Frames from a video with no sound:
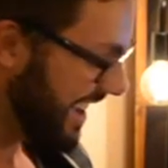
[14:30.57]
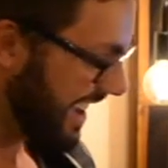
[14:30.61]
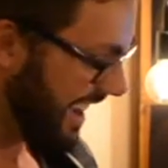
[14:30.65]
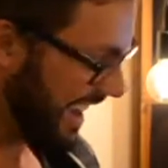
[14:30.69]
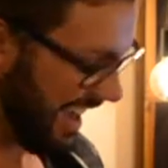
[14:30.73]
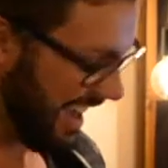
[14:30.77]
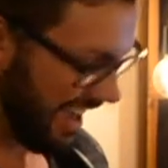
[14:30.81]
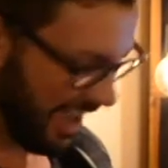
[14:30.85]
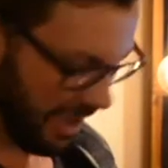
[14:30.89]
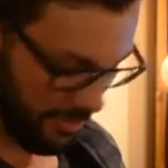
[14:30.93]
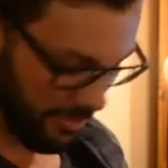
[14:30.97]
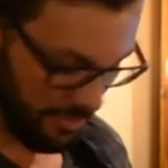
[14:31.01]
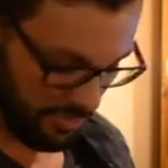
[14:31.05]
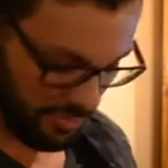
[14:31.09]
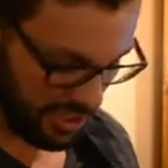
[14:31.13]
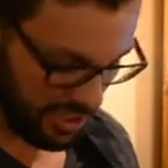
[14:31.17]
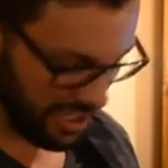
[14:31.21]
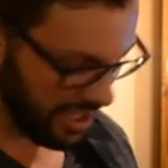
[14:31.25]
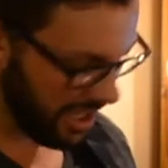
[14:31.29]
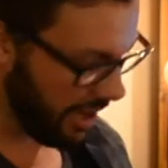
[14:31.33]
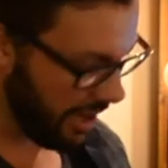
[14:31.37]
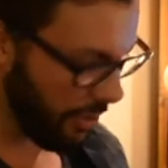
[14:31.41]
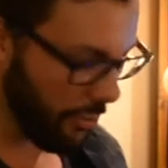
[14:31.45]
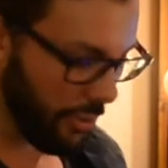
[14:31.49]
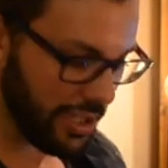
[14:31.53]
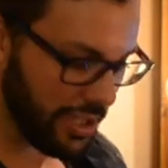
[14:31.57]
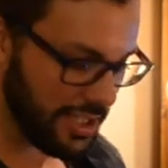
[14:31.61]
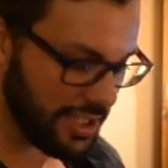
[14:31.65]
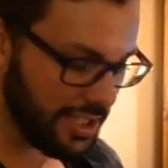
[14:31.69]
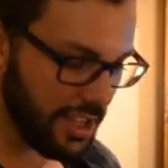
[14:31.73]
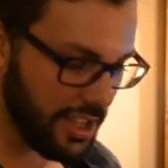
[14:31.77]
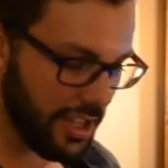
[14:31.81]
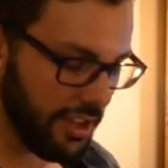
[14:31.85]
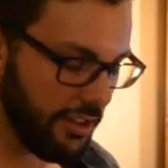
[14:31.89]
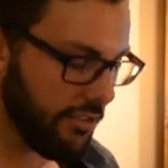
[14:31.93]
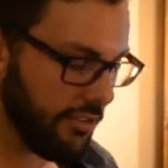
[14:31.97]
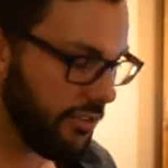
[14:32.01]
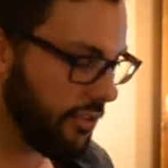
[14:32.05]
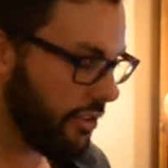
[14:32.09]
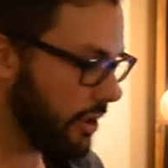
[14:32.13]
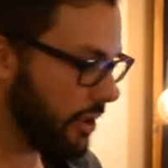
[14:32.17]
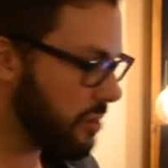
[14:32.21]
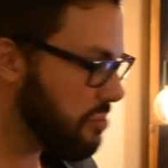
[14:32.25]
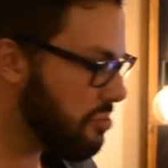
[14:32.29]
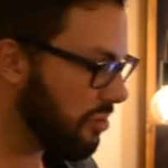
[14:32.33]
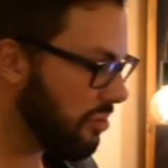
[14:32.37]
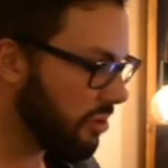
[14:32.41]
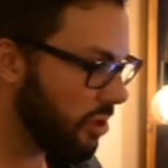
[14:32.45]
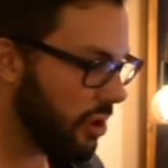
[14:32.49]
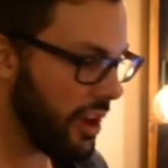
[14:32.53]
But yeah, once again, very
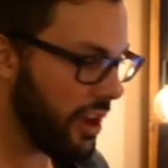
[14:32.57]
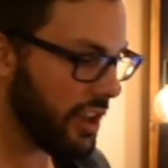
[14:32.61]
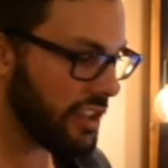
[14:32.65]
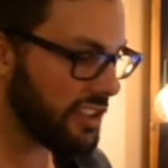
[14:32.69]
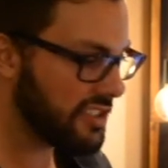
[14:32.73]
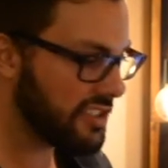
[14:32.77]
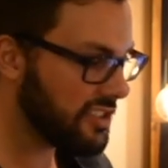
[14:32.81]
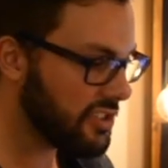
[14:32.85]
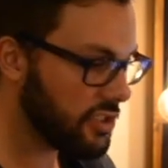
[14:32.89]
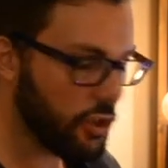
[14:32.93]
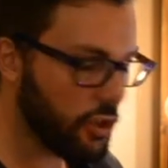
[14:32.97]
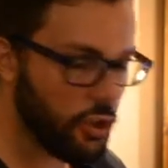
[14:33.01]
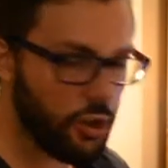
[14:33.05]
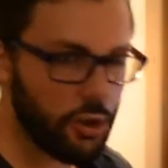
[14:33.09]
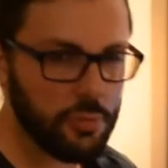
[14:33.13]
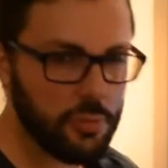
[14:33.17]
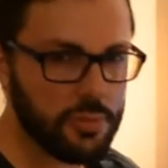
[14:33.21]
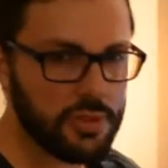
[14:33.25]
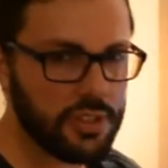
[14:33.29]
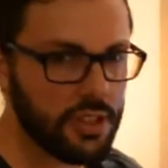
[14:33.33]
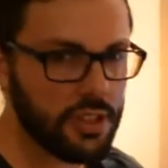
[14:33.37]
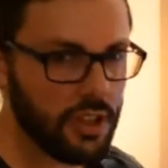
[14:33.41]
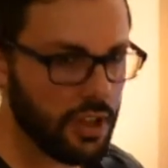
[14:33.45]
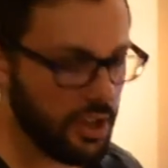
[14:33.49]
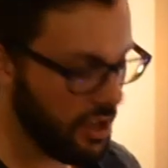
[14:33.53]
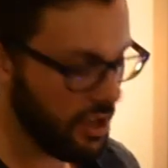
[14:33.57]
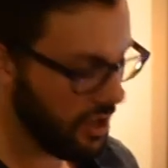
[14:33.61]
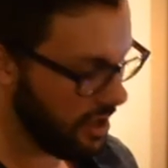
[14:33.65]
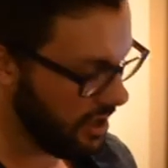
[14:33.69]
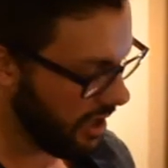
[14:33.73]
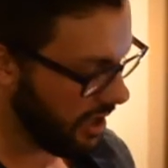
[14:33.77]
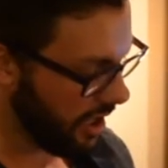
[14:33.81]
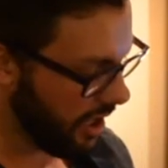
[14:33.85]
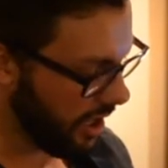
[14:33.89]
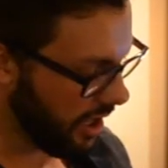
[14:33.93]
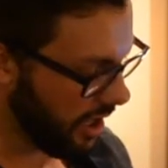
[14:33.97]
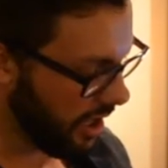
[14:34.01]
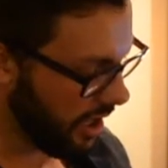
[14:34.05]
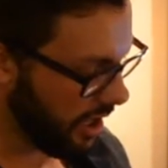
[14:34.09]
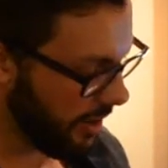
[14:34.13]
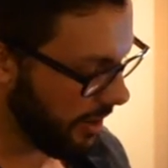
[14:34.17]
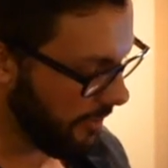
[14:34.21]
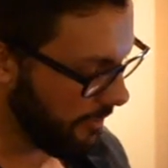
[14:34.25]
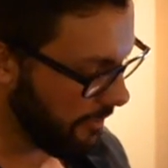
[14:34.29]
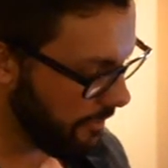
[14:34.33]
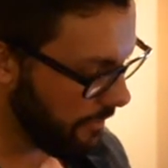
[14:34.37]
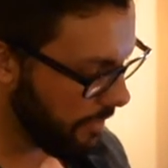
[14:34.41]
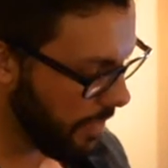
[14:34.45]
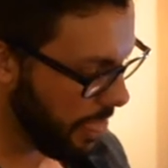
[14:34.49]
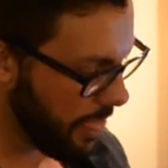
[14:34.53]
bright, scooped,
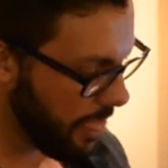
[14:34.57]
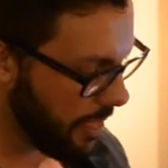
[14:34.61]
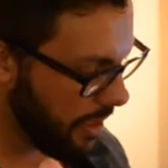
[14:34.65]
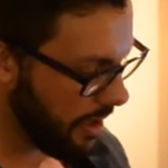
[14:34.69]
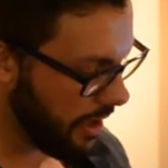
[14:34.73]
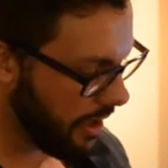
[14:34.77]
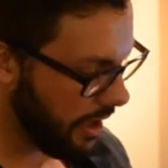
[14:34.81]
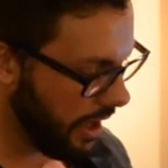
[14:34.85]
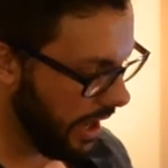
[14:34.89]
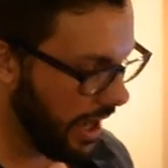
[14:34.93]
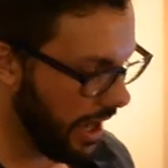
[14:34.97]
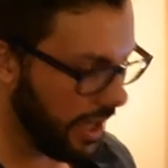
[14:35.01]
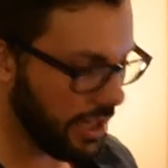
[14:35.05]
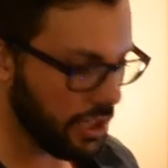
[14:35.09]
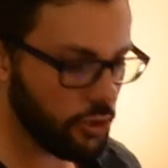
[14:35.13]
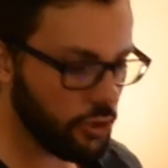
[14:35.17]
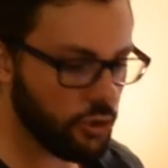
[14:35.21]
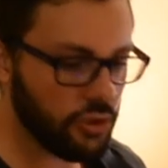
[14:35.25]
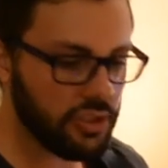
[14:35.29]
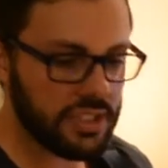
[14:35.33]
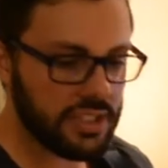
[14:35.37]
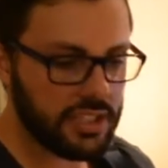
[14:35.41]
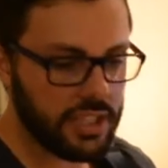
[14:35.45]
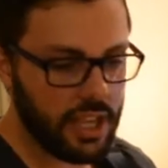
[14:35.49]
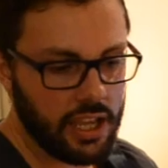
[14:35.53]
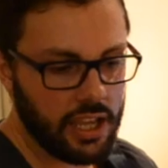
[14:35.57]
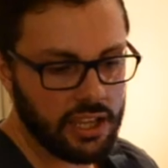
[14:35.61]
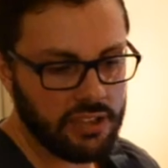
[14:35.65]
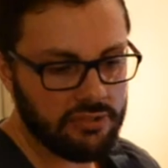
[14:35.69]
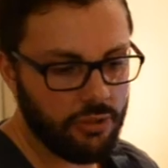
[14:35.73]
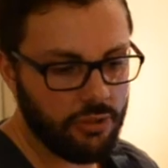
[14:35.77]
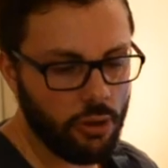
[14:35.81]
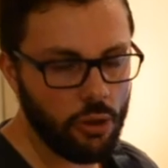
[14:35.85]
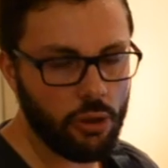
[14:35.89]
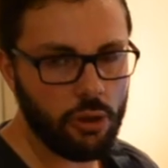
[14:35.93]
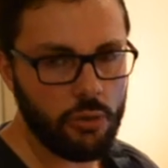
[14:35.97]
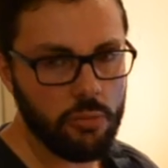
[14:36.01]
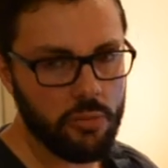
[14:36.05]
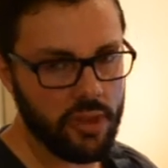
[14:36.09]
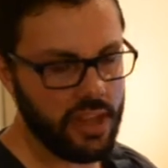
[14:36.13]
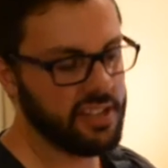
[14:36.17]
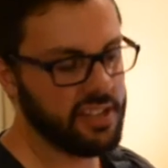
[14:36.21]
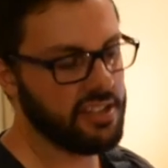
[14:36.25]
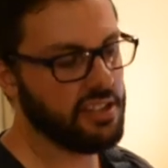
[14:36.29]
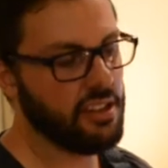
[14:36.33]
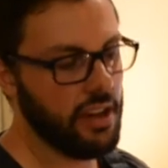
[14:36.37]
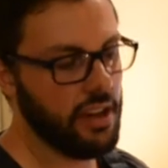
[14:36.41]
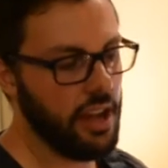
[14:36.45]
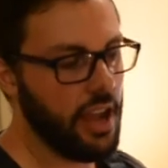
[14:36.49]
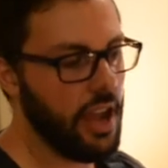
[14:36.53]
at a good stage volume. That's
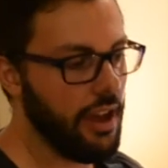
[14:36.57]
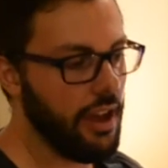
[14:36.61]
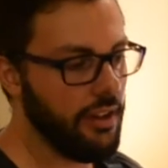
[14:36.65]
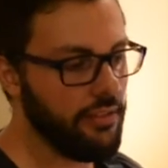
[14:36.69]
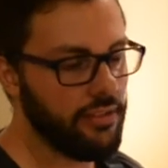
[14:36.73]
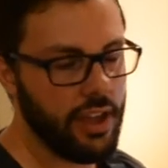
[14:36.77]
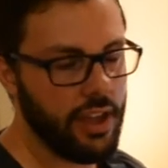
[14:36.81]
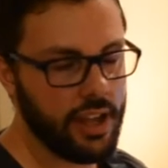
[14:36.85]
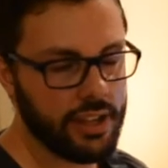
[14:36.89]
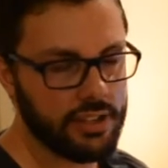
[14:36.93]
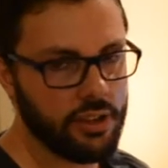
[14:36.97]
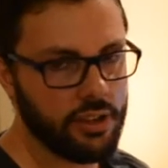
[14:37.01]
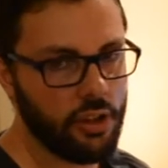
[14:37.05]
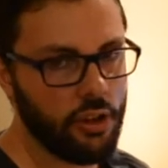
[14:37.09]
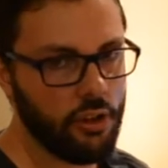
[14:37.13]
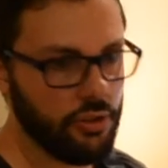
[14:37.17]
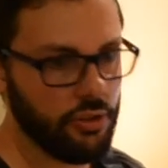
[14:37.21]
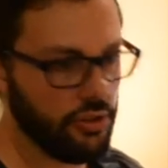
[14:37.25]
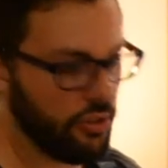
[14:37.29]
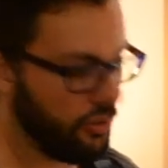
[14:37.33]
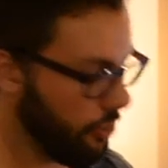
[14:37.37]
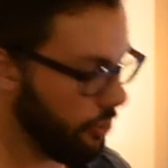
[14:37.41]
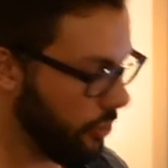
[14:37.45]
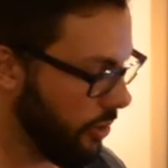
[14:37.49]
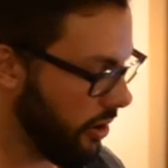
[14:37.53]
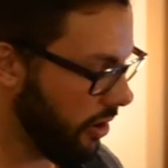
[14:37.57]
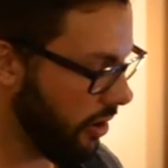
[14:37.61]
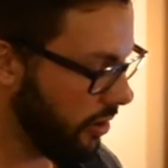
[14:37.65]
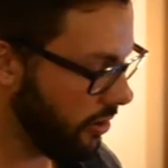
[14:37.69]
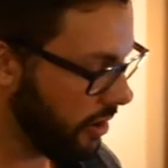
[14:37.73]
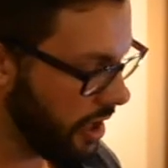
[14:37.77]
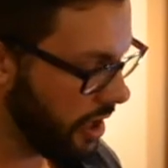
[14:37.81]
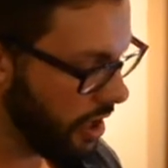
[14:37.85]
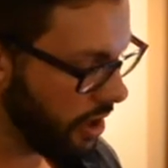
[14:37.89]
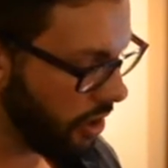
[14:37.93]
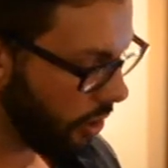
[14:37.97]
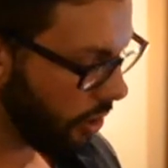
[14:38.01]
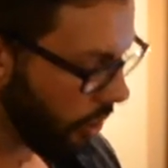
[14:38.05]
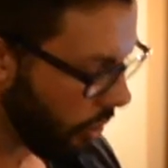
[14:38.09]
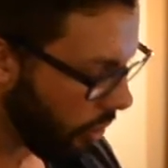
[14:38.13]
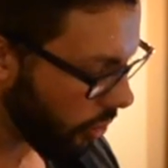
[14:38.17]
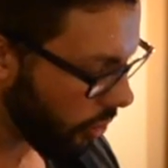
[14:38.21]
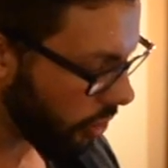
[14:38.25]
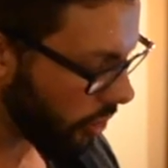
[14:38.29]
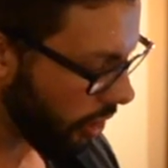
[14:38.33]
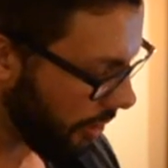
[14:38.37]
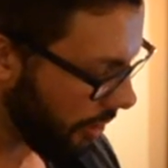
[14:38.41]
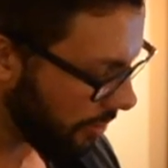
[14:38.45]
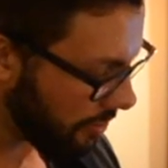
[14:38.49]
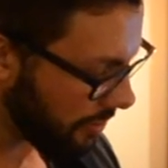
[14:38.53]
going to have that tone as well, all
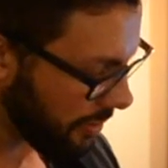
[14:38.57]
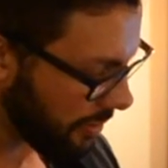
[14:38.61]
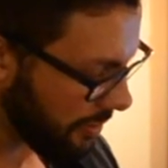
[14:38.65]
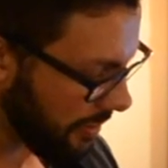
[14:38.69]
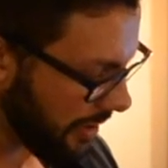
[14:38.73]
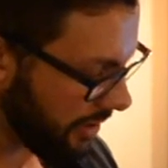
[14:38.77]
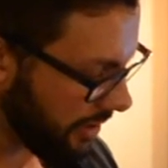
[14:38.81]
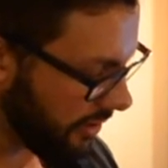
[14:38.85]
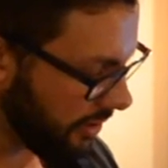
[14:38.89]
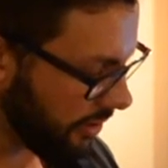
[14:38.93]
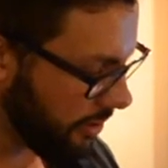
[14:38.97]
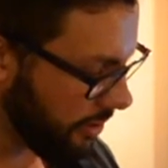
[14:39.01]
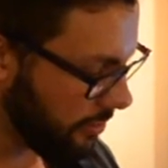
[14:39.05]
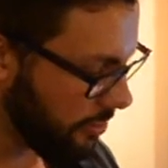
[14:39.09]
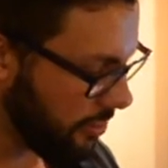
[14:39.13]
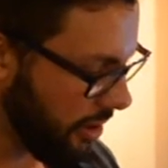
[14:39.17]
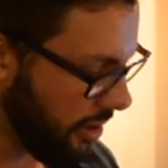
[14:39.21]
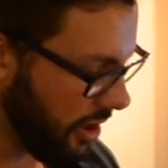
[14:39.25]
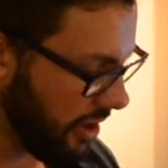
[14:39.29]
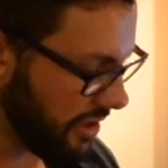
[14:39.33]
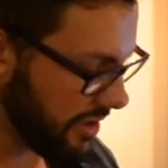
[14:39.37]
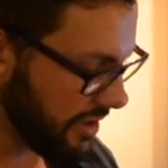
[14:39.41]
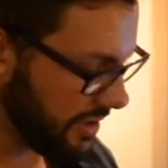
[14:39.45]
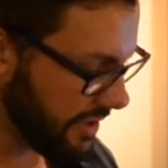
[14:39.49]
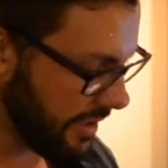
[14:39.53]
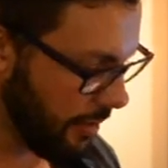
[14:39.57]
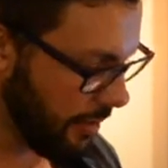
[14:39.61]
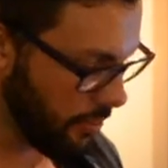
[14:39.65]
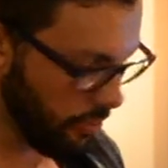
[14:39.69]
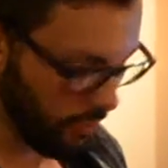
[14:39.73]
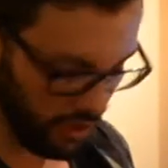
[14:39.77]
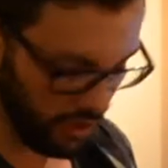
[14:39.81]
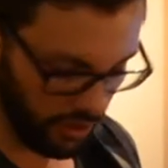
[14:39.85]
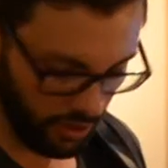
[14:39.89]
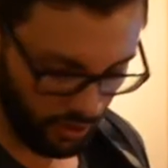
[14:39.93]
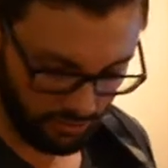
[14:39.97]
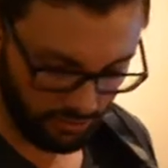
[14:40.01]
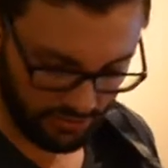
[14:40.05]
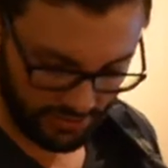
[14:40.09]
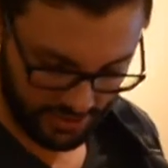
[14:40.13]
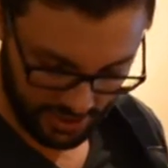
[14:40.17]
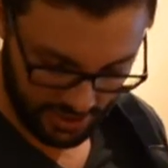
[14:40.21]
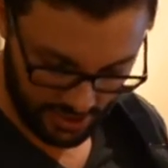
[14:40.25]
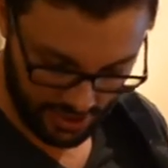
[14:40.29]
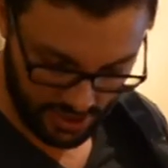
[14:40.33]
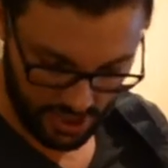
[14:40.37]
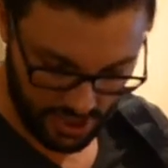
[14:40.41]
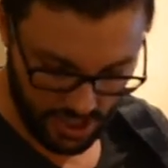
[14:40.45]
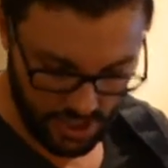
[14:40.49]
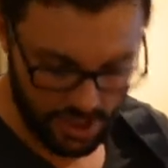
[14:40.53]
complemented by the Subway.
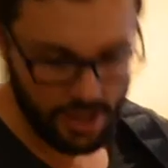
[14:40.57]
Obviously,